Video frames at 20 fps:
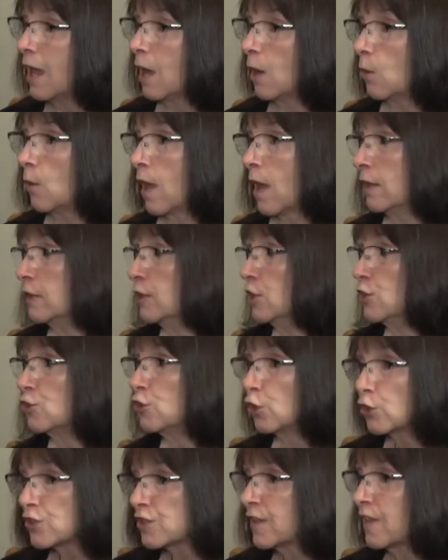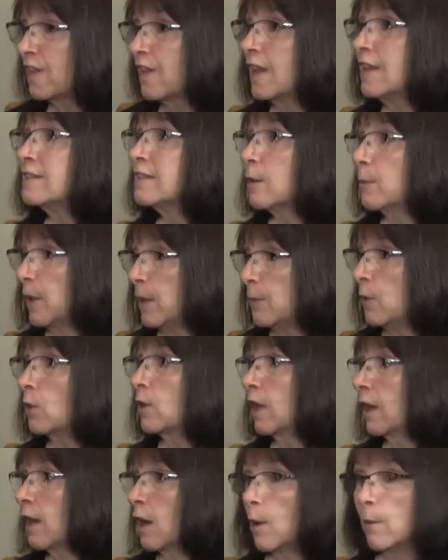and desserts and things that people can
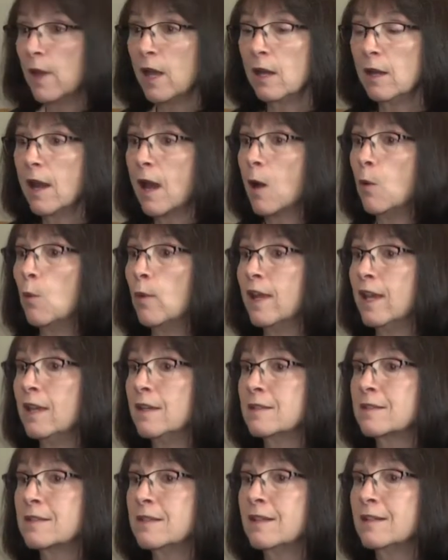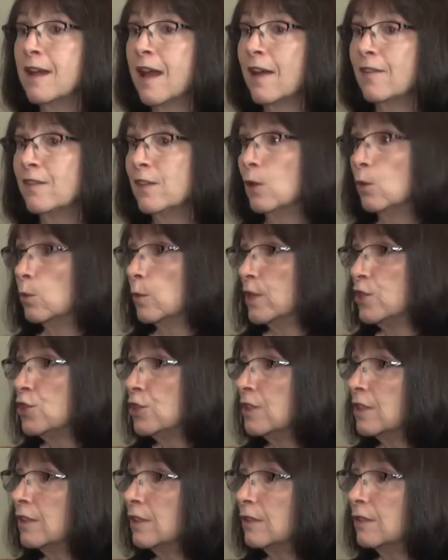come in. We sit at the
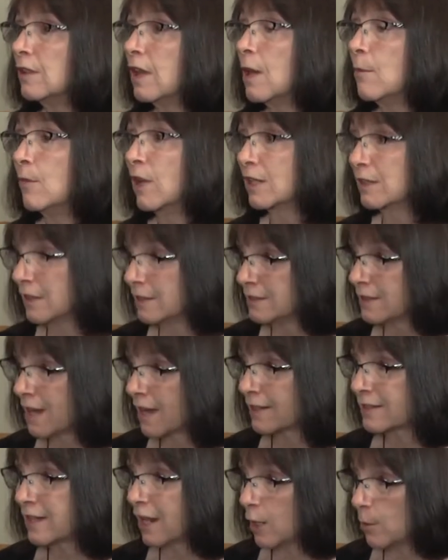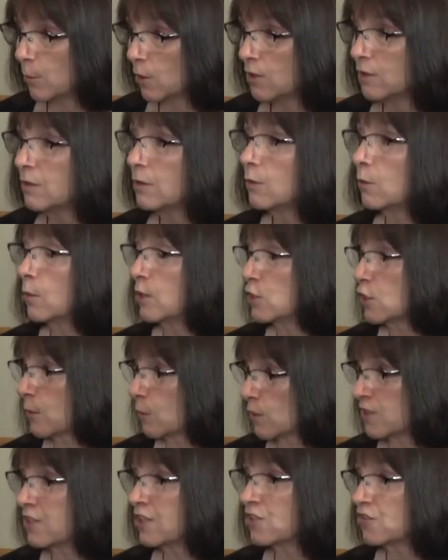original McClintock table, which was
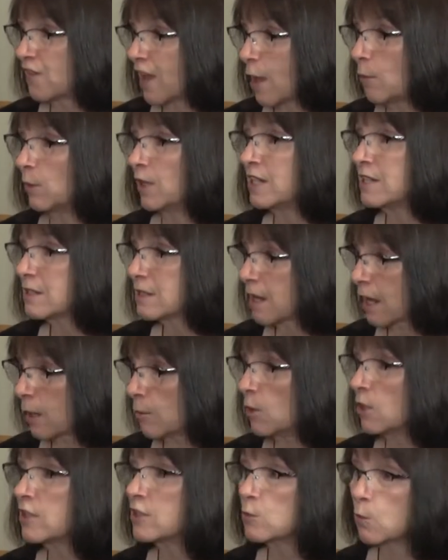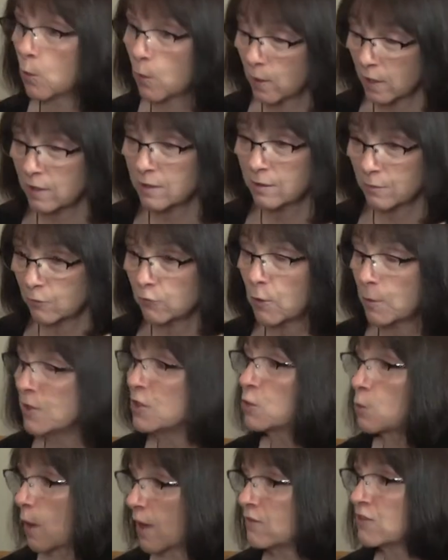his family's table, from his
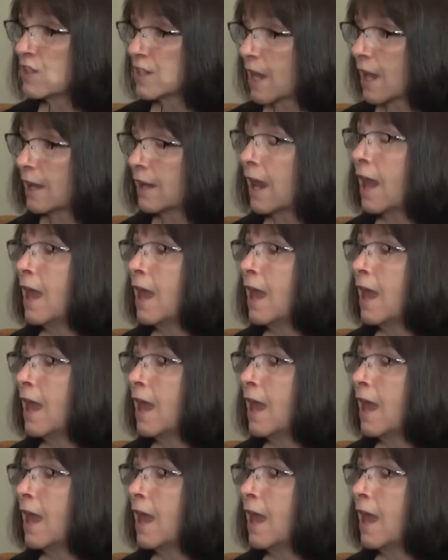wife's side.